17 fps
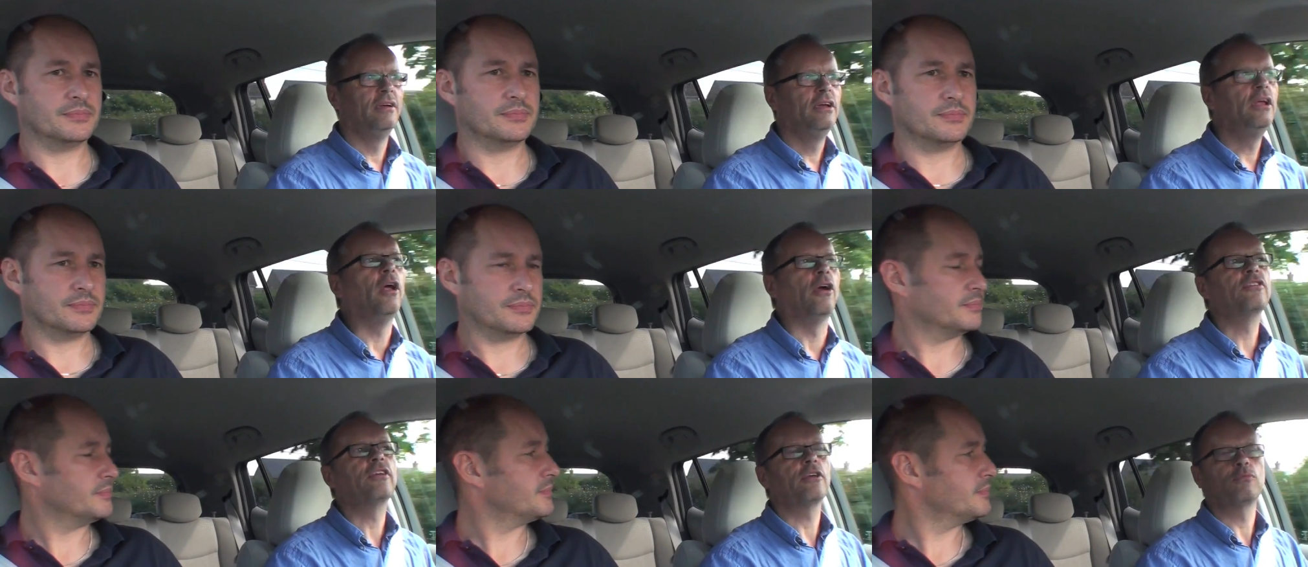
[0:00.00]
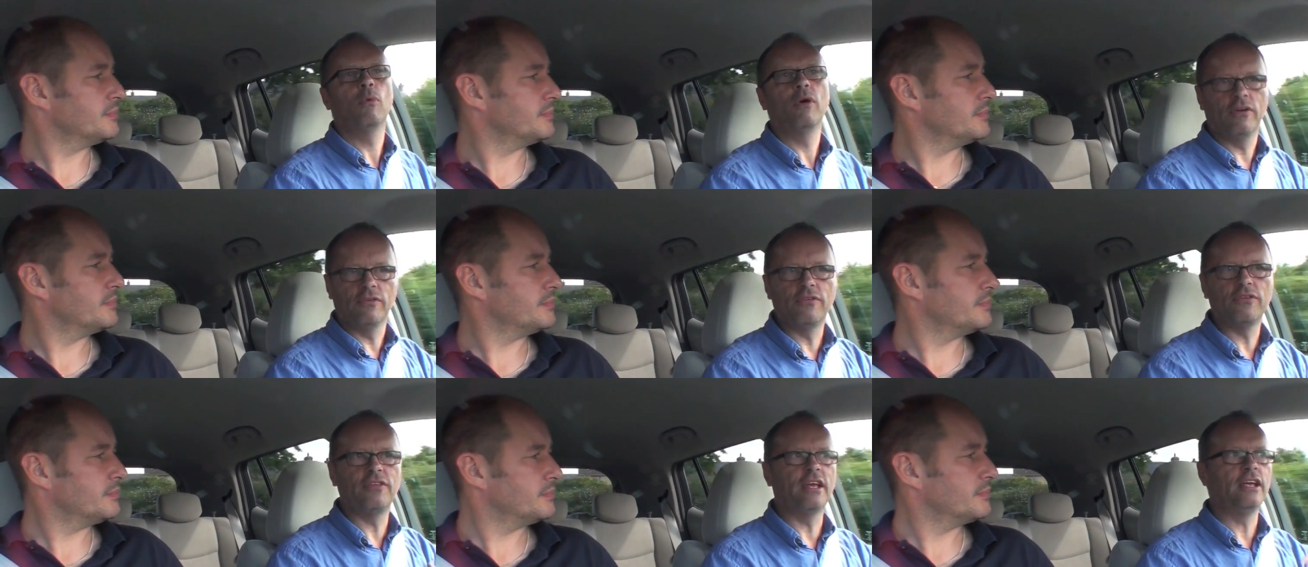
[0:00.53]
Speaker 1: Yeah, because that's one
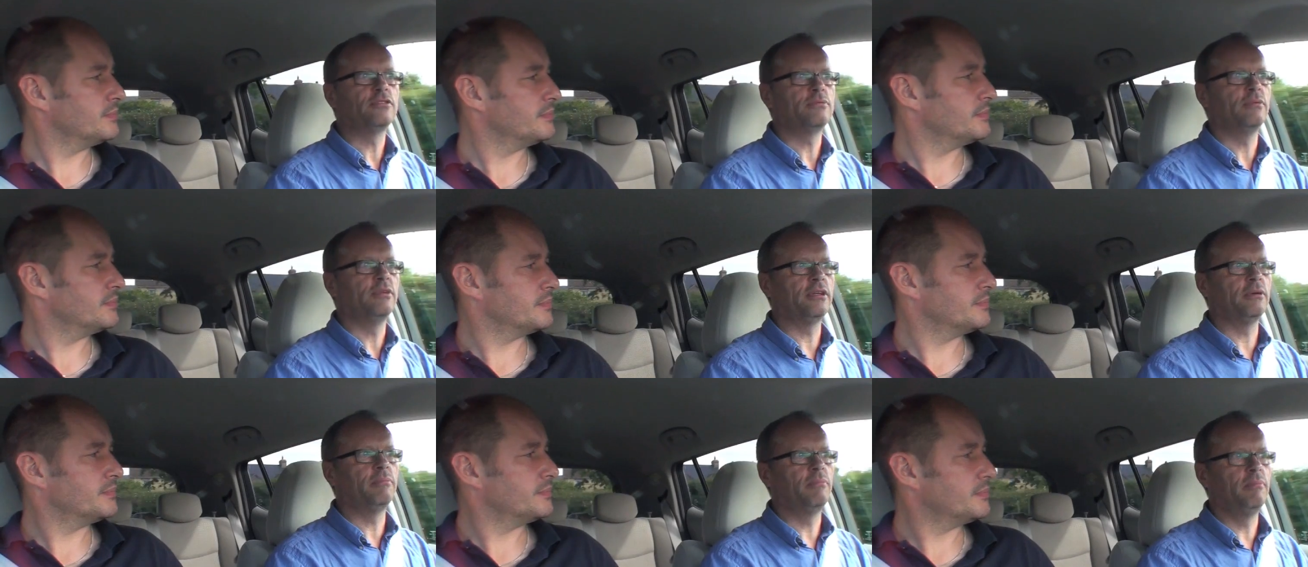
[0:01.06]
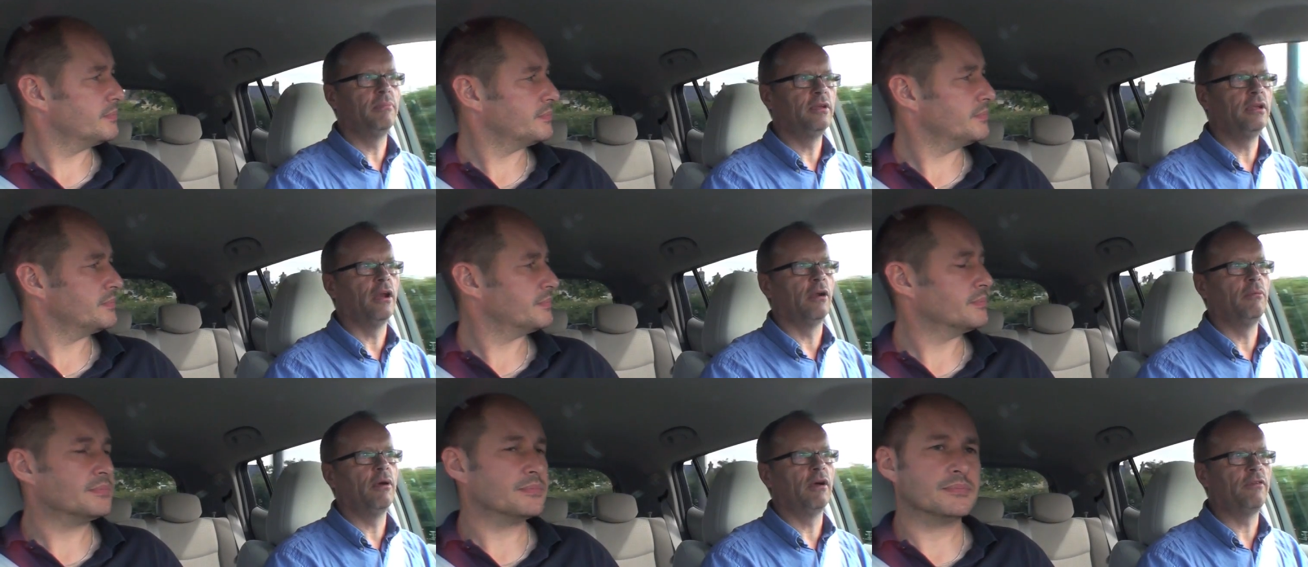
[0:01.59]
of the things with a
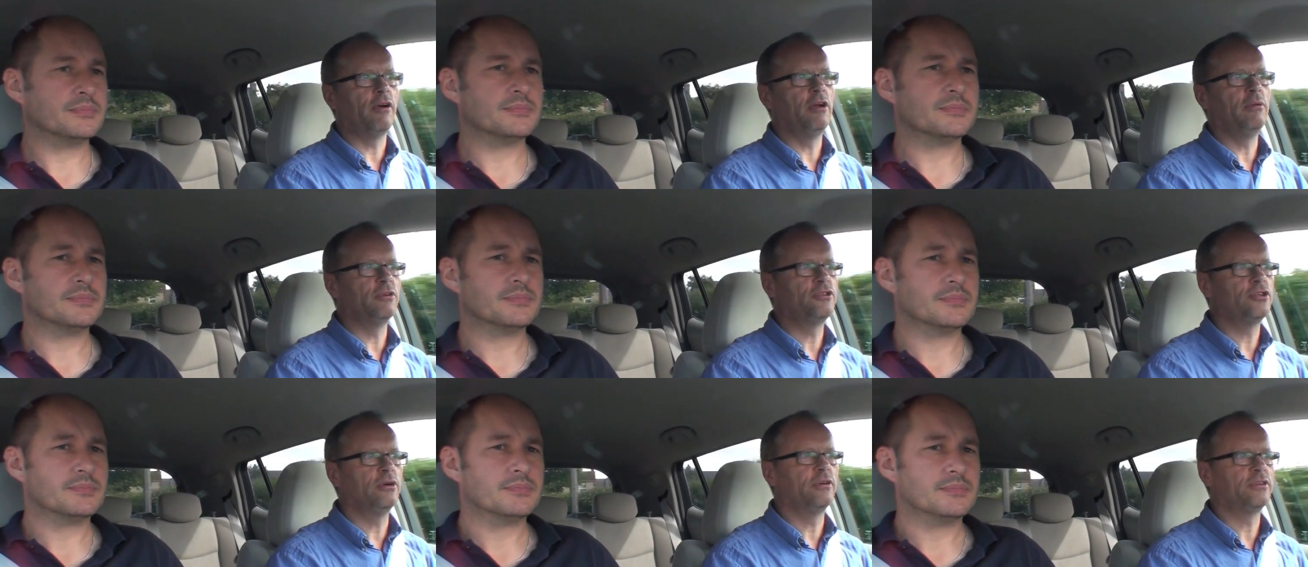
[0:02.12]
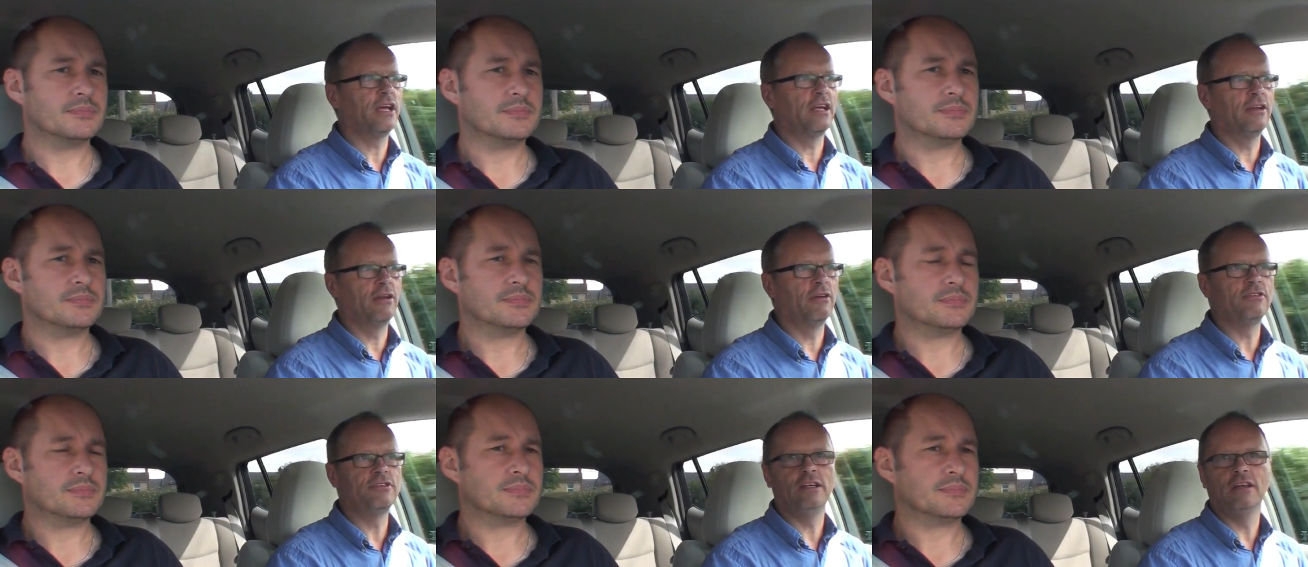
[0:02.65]
very mature
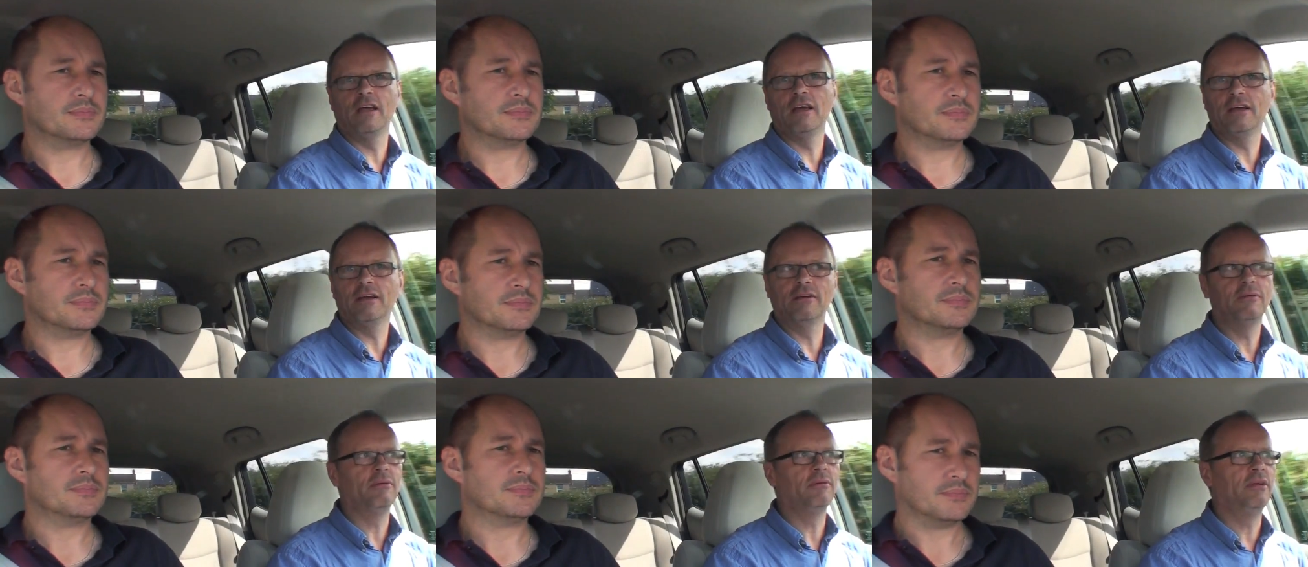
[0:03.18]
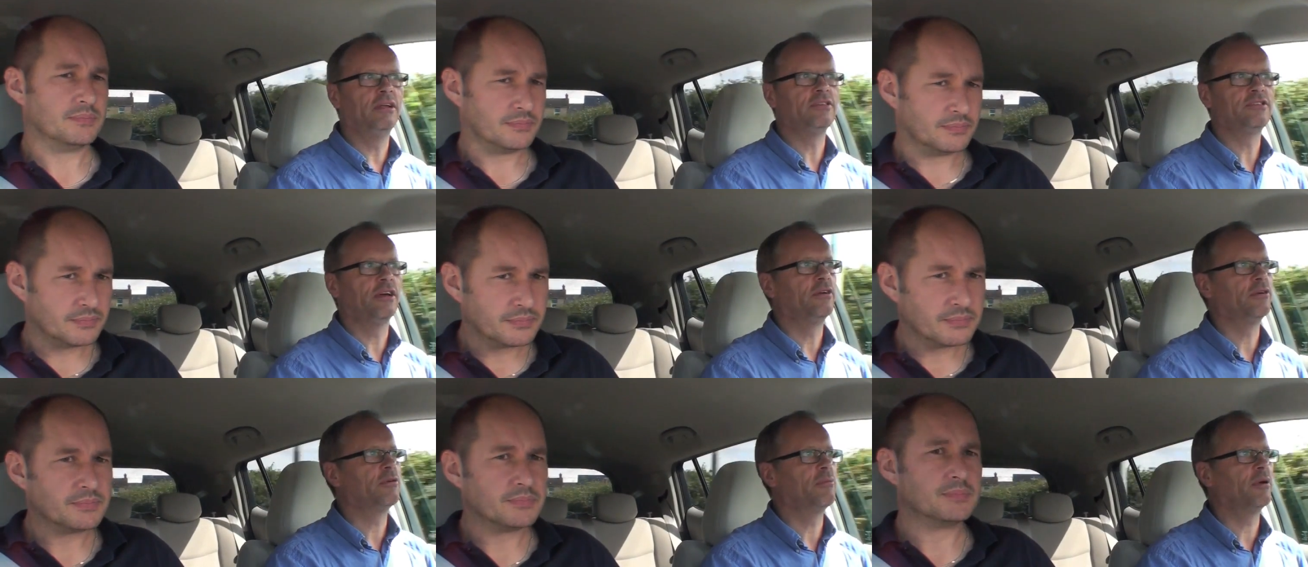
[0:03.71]
technology like
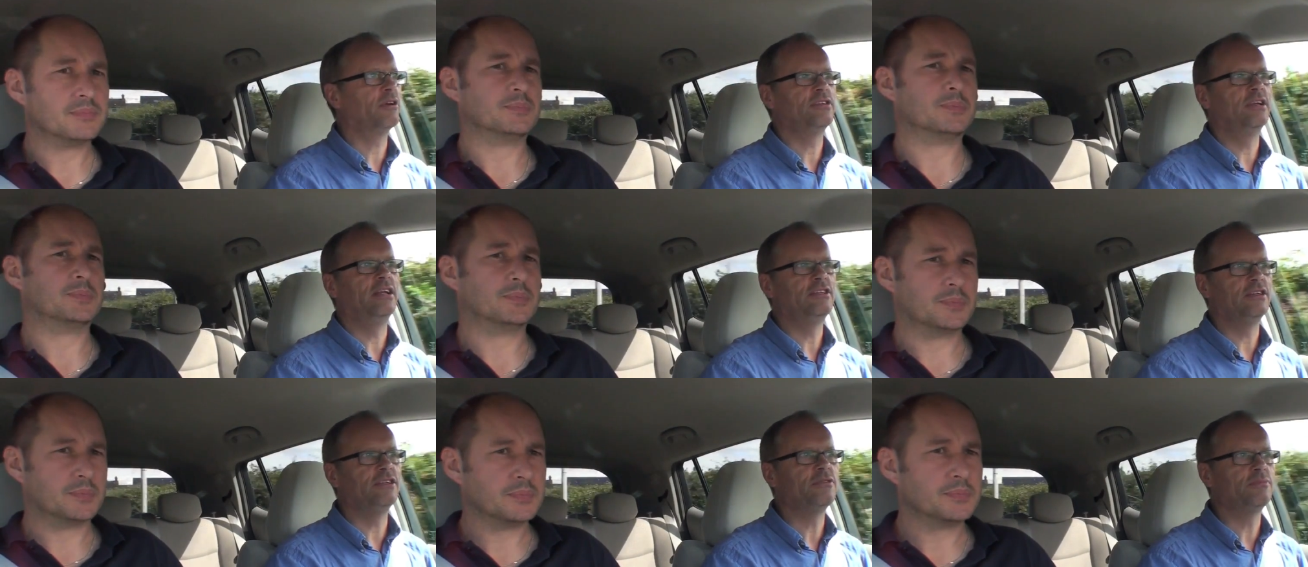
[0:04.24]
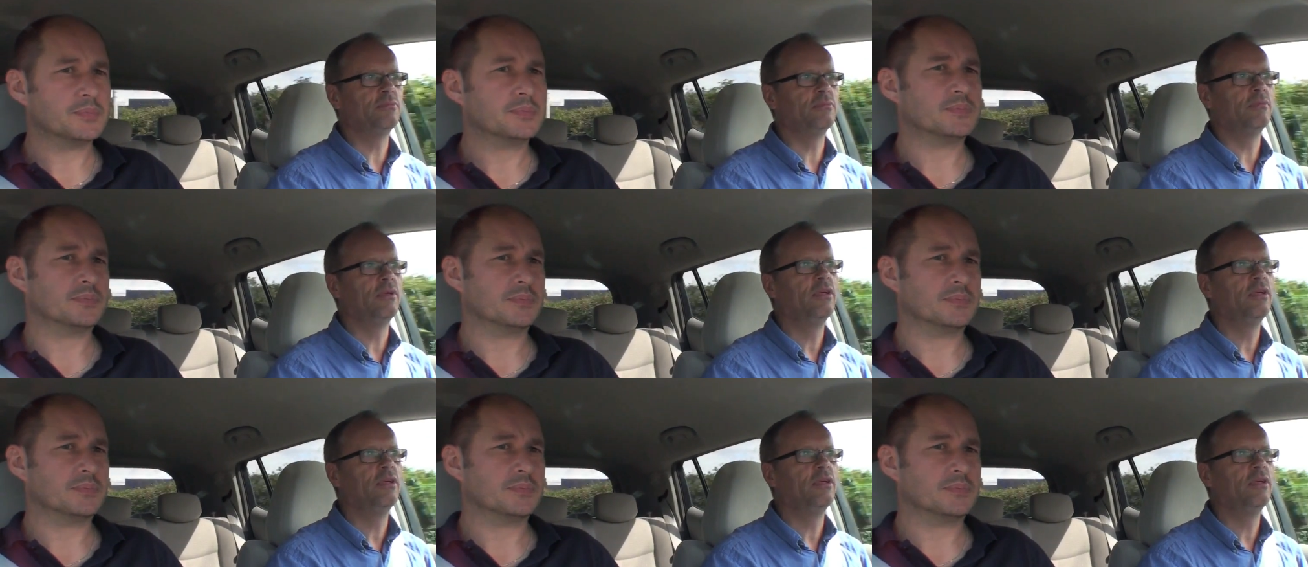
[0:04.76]
internal combustion engines.